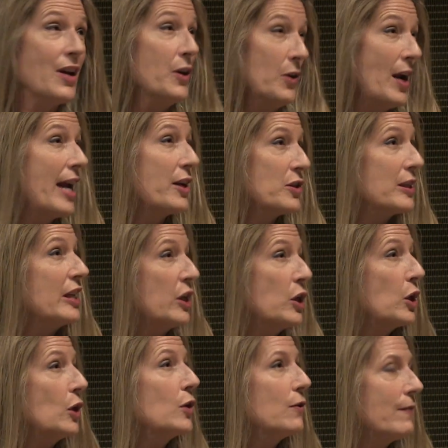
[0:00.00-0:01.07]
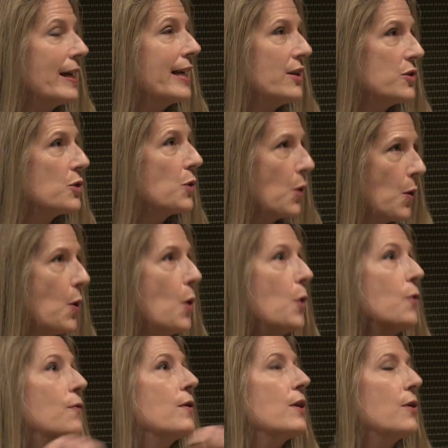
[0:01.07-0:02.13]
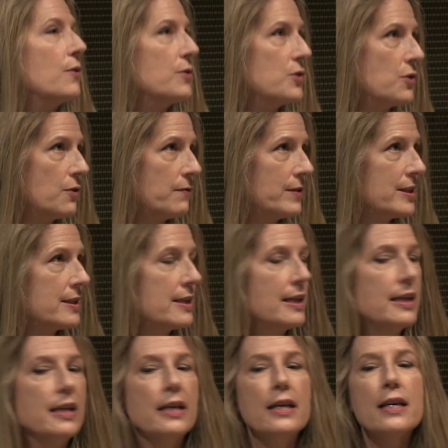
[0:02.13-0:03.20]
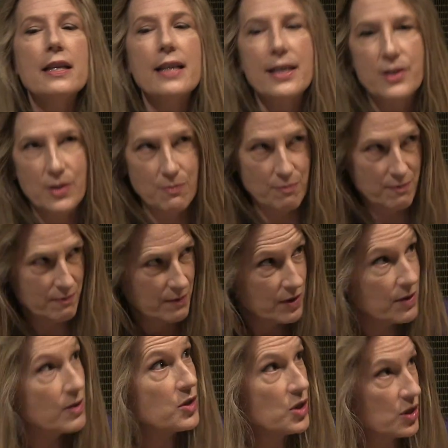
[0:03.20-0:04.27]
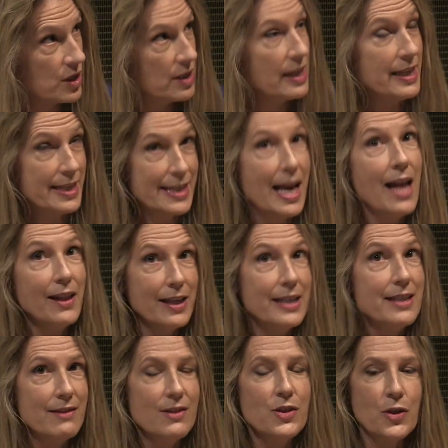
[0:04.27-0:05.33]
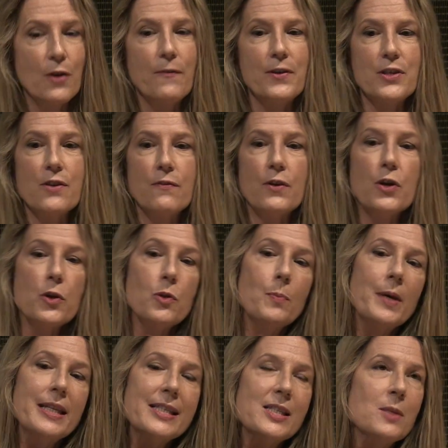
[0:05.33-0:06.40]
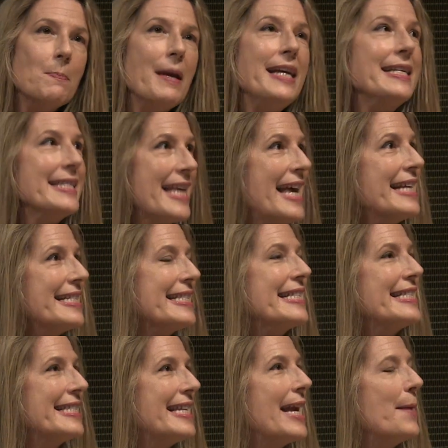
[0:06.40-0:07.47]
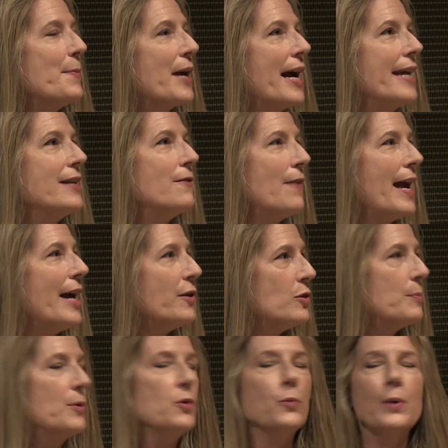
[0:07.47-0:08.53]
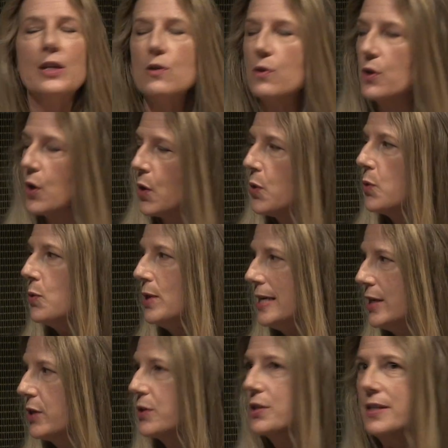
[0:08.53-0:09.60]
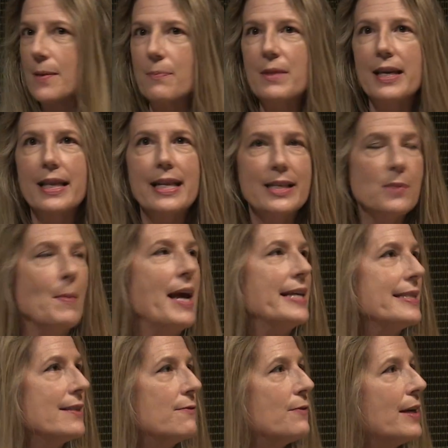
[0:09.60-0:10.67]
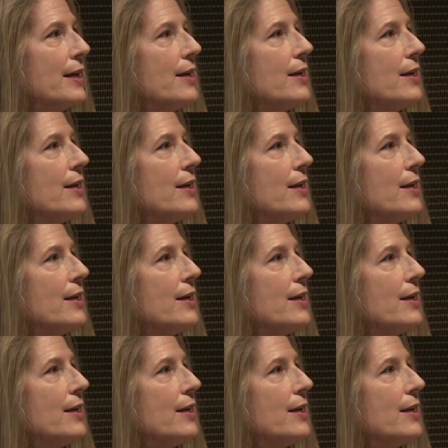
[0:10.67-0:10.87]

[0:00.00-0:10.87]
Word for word: you're actually curving as you go over the Earth's surface. That's the, the solid surface of Earth, but space has the same kind of attribute. When you go near something that's massive,